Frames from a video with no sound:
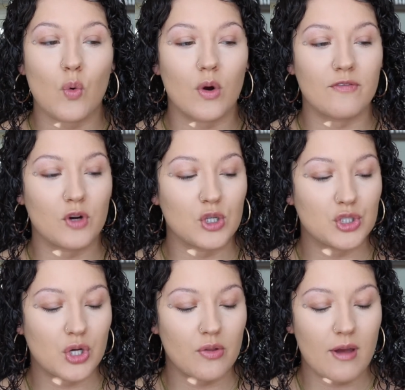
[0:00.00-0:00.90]
or
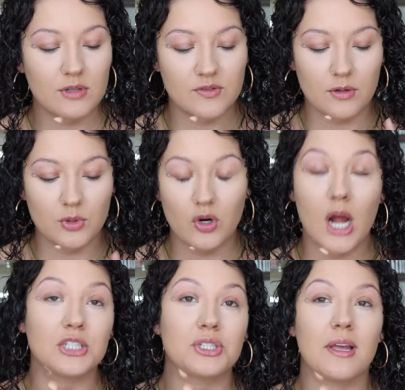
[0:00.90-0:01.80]
furniture that was from
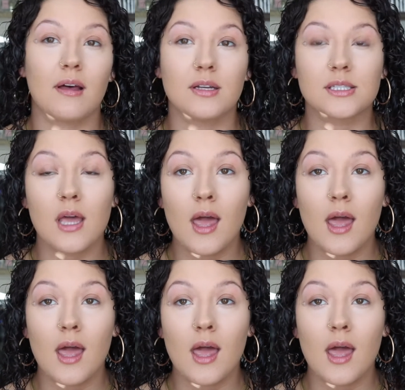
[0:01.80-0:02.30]
garage sales.